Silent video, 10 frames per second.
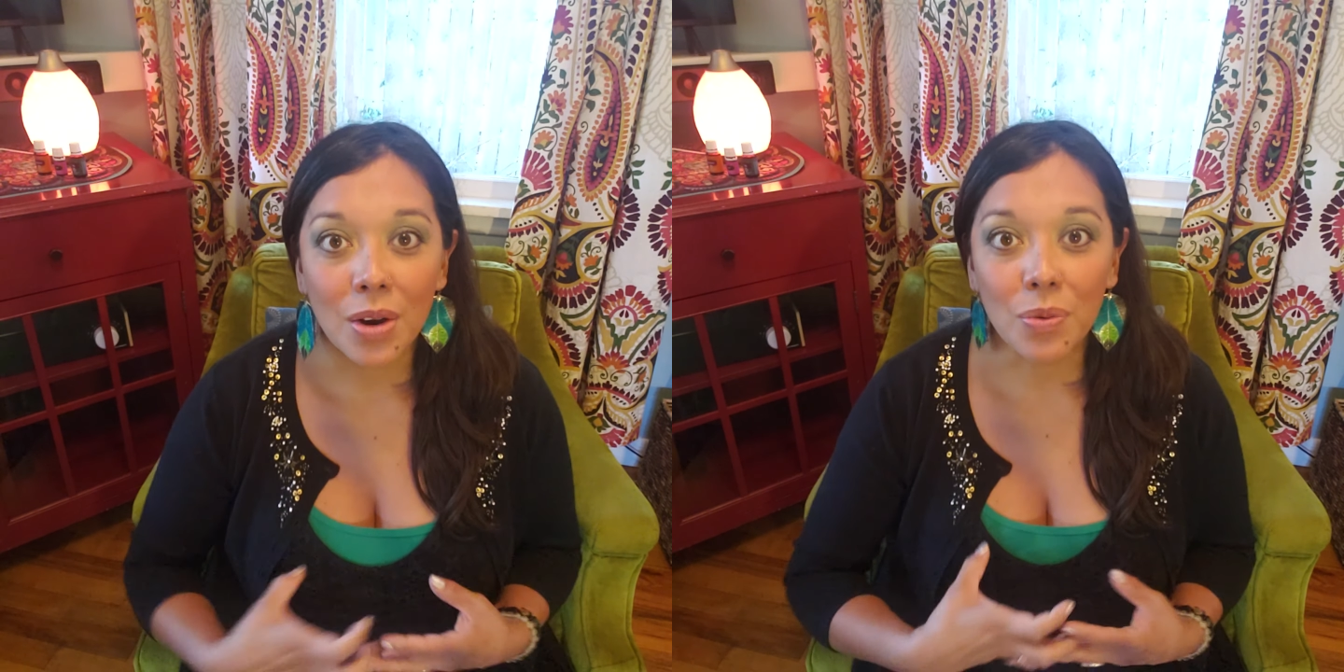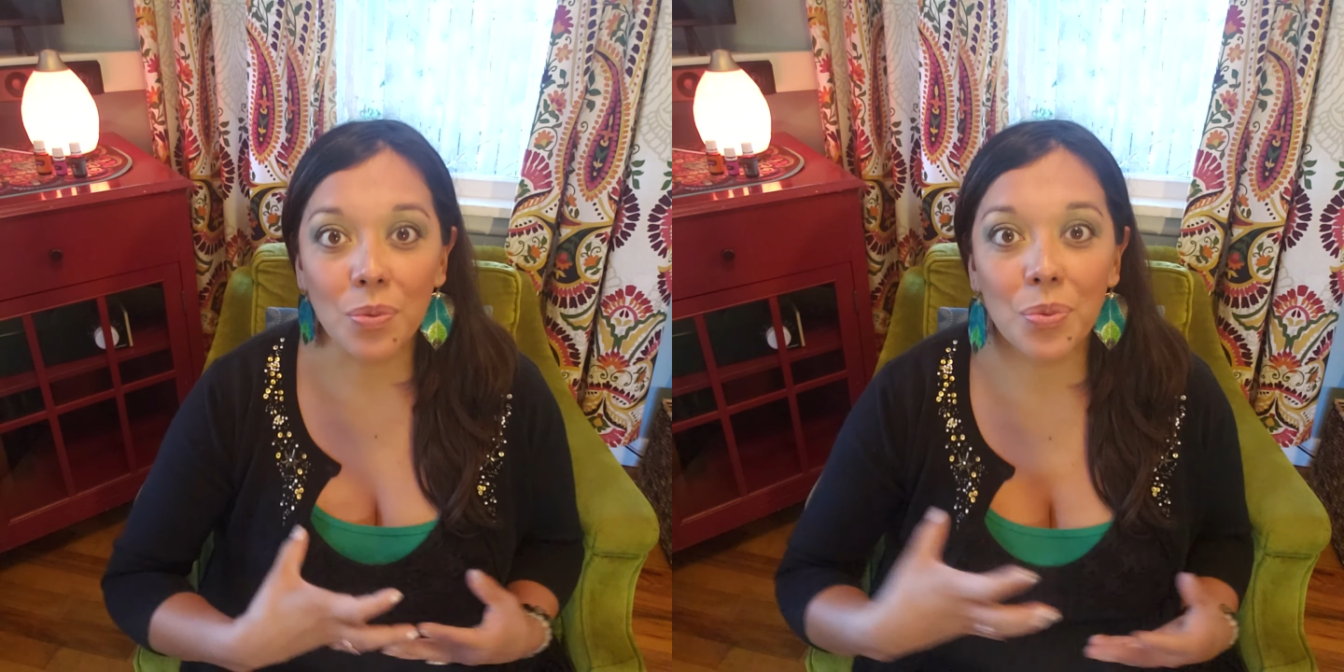
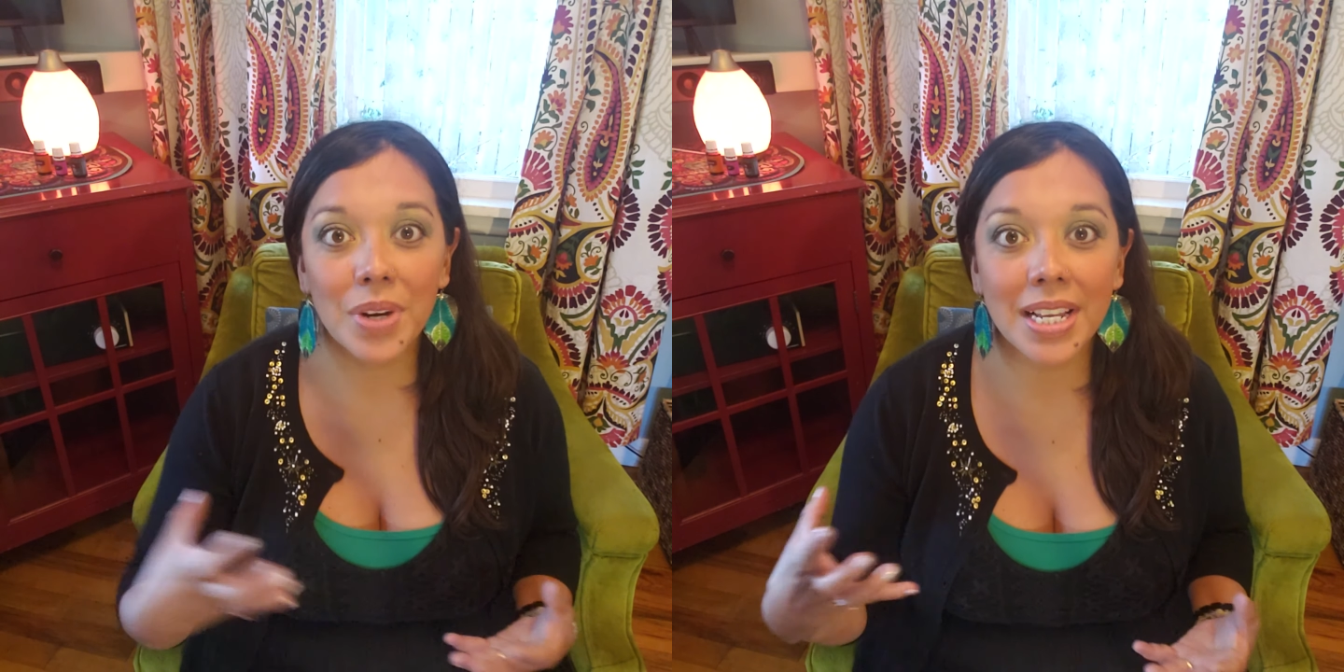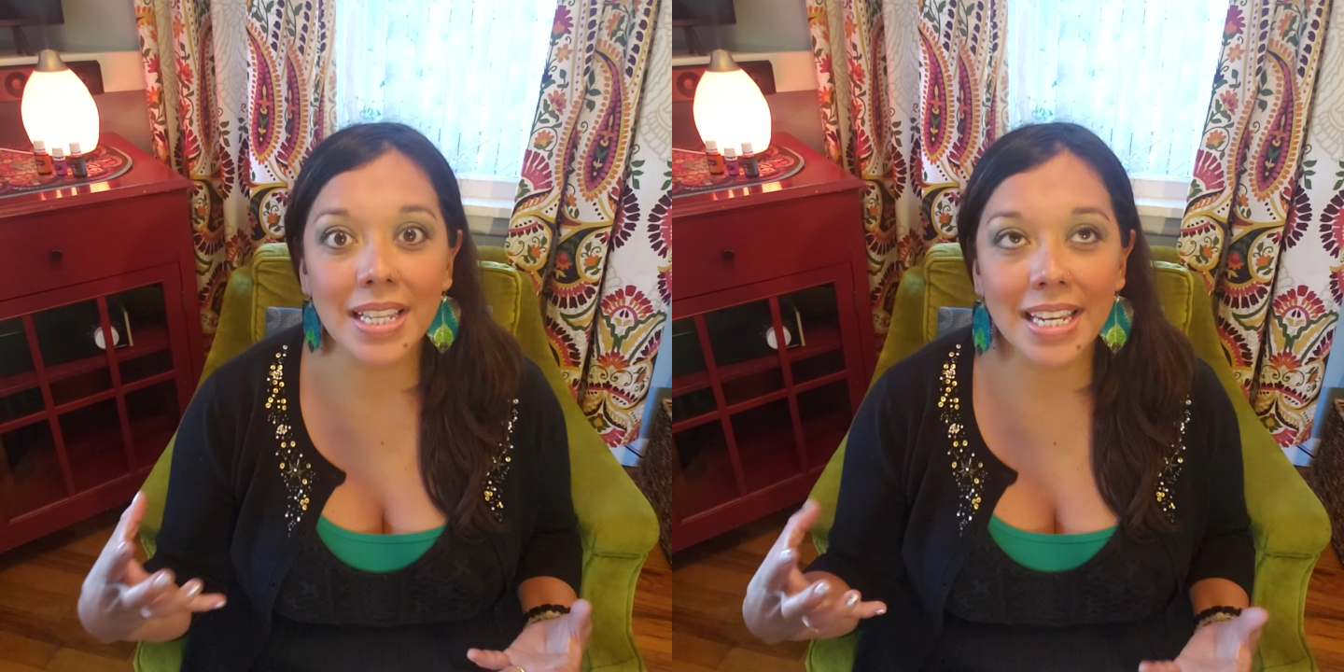
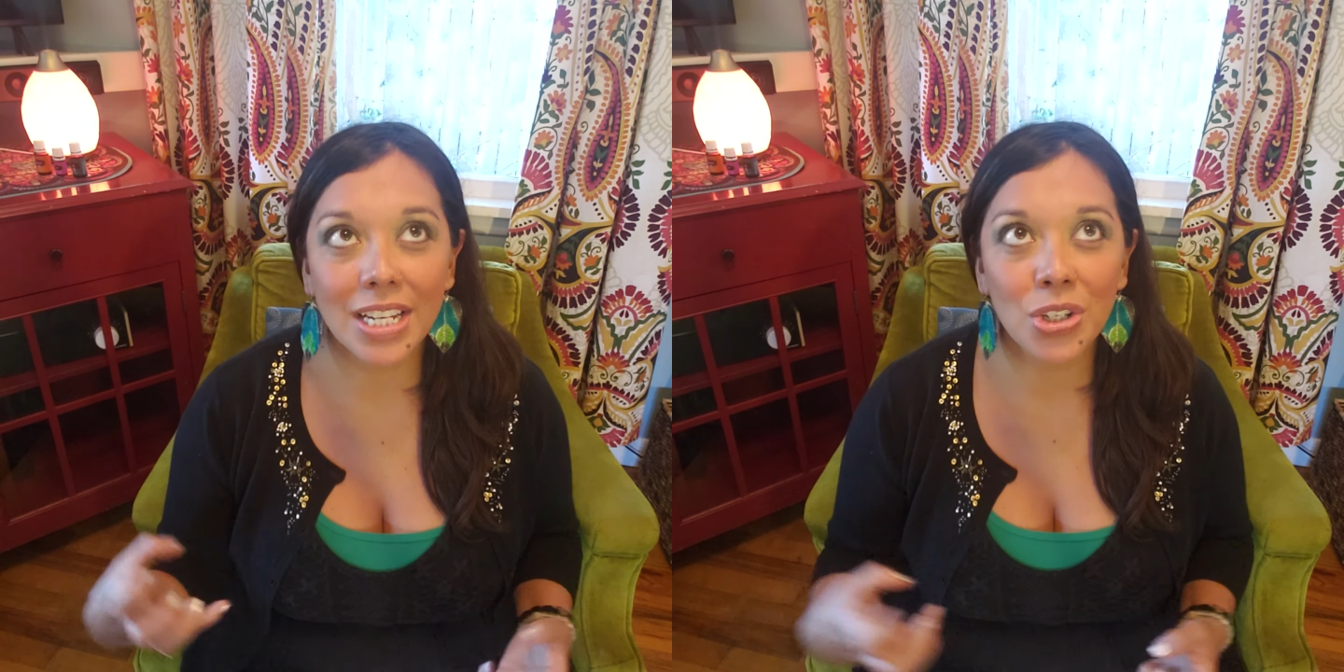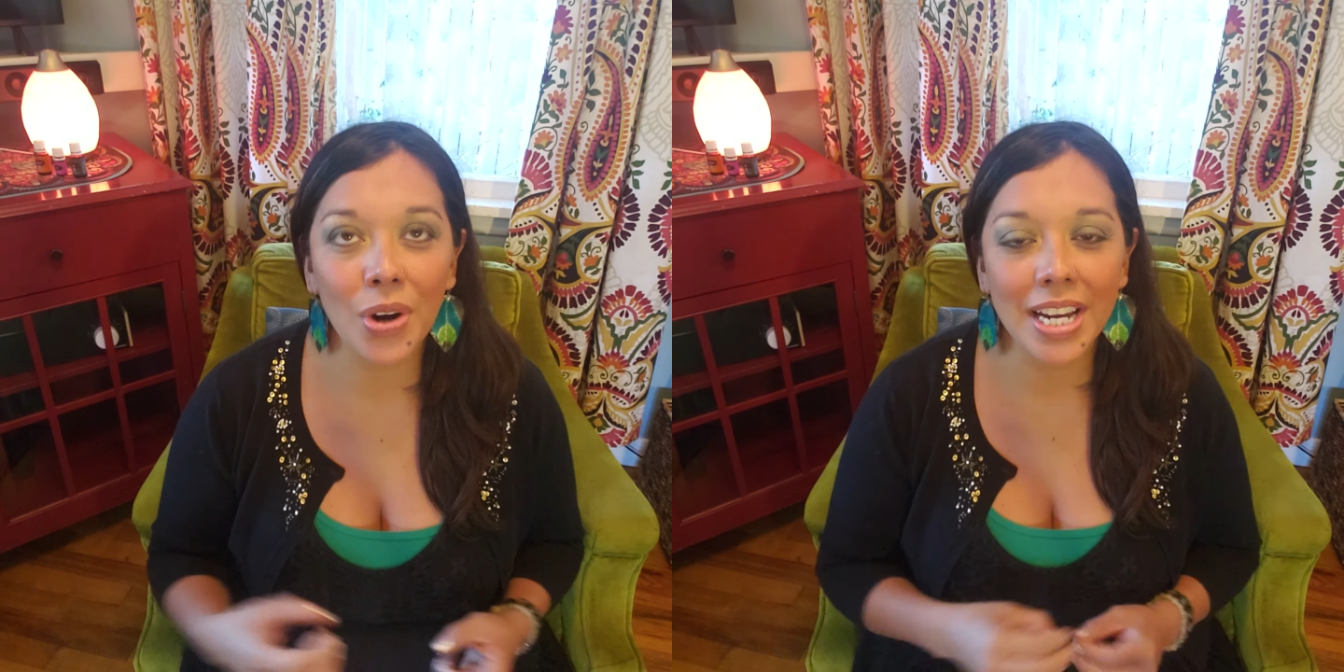
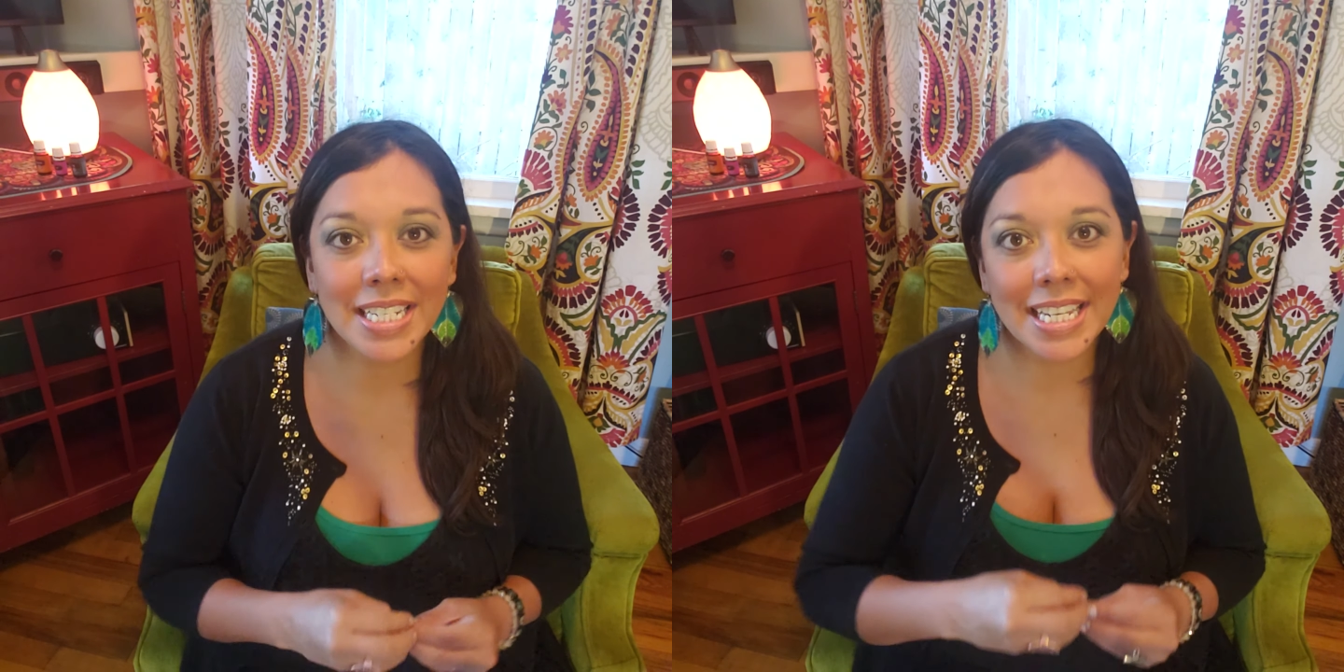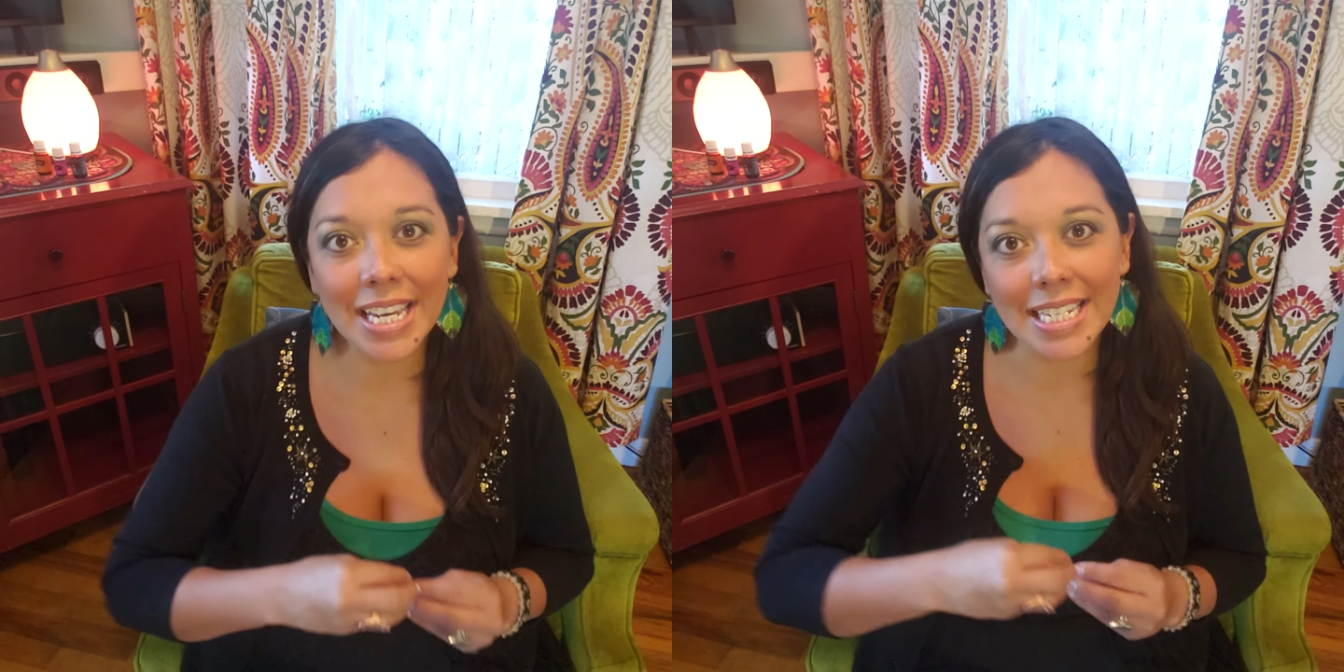really trying
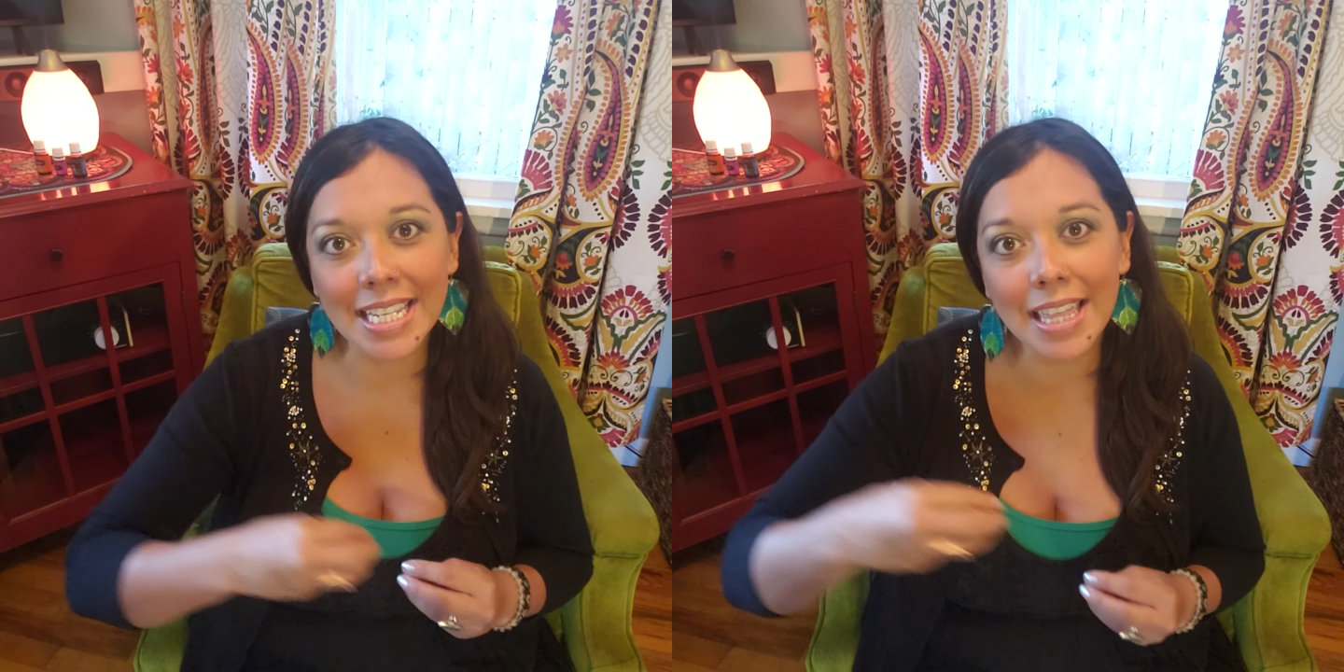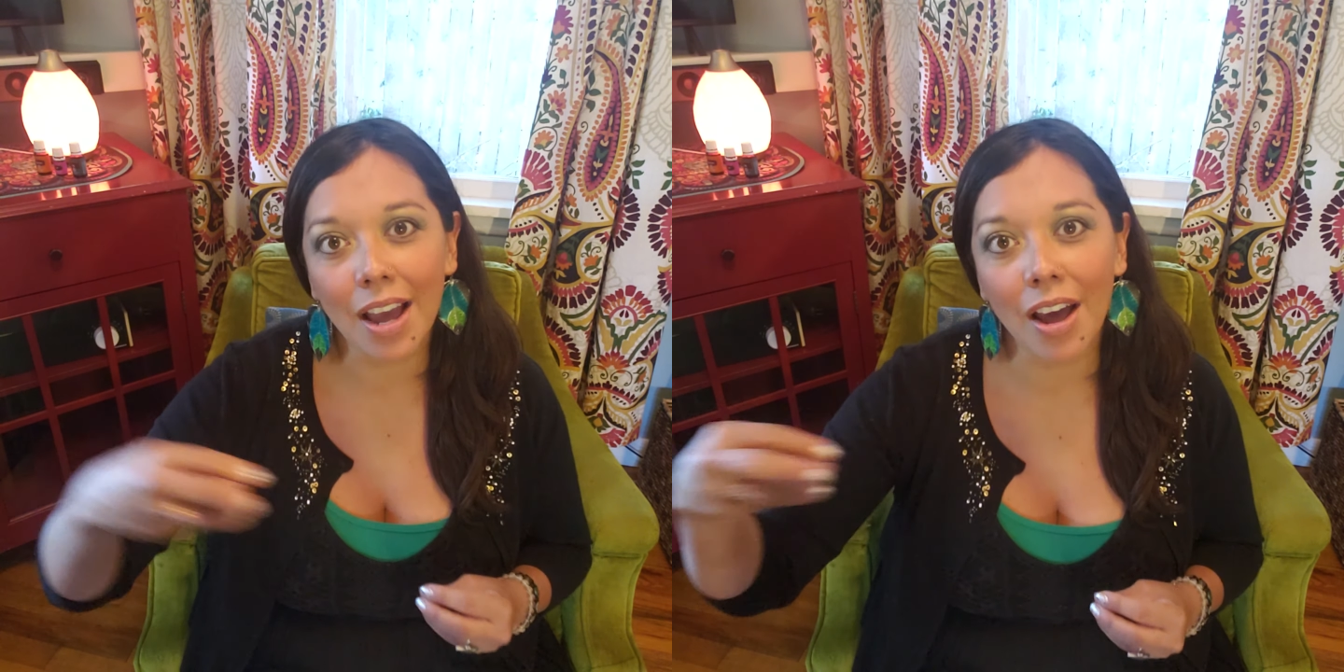to get to the